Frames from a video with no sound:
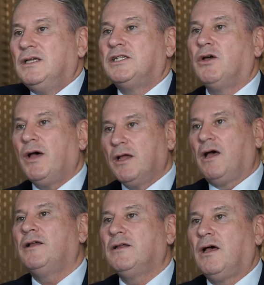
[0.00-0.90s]
So
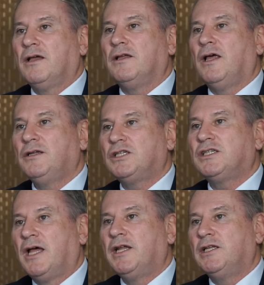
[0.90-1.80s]
I can
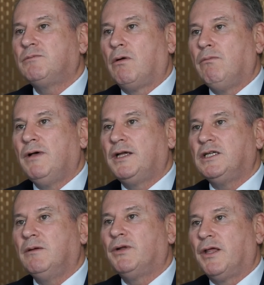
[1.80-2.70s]
understand it's
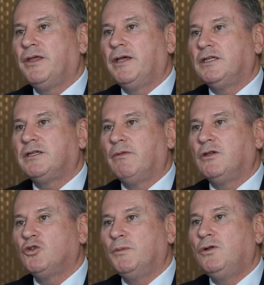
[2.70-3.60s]
problematic, but I think it's
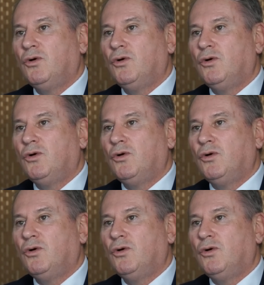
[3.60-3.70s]
something that should be